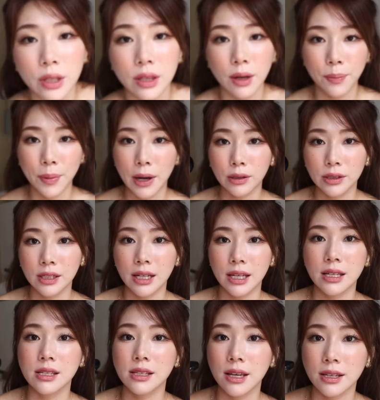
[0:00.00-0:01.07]
with a powder
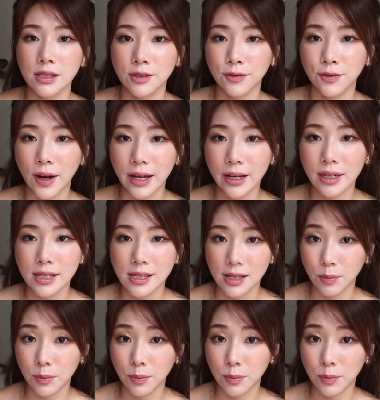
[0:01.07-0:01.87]
that is as fine as